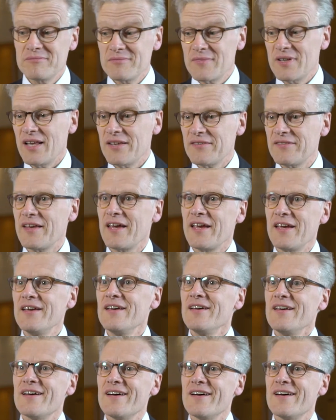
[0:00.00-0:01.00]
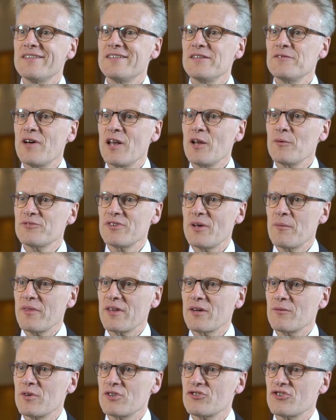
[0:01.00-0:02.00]
let's say develop
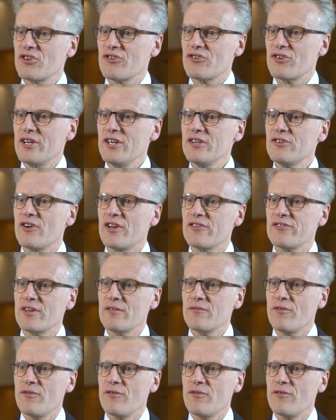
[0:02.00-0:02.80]
something which is interesting